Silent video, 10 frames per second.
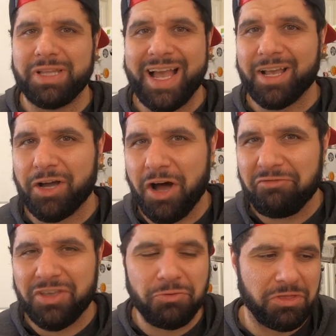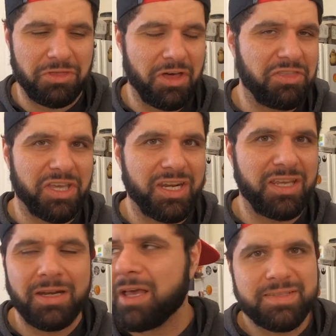black coffee with nothing in
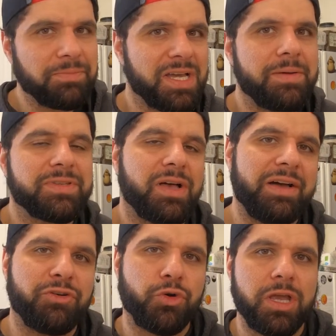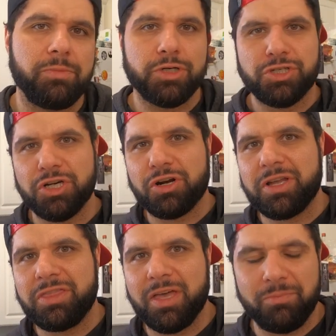it. Sometimes they'll have cream or sugar
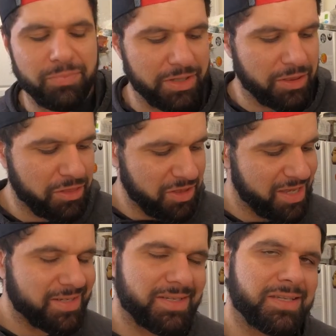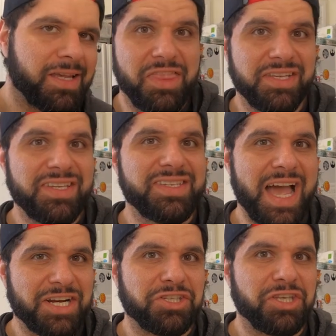in them, but this is
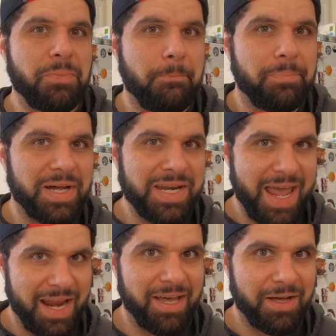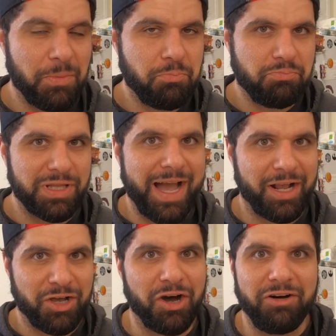actually banana black